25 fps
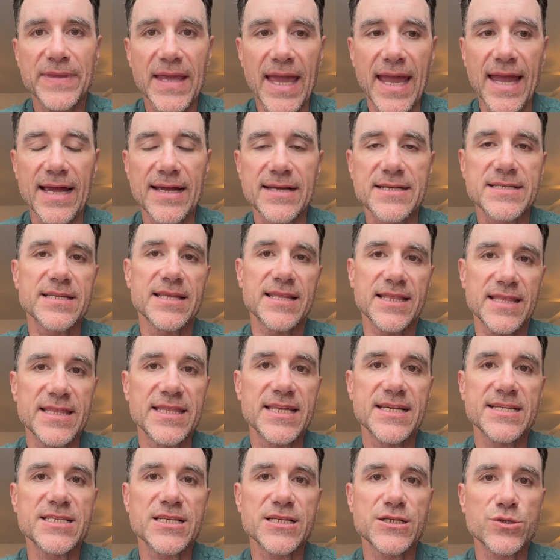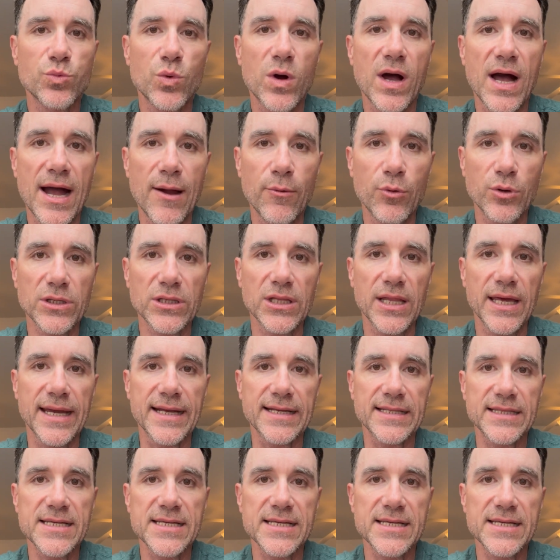as this is what I would like.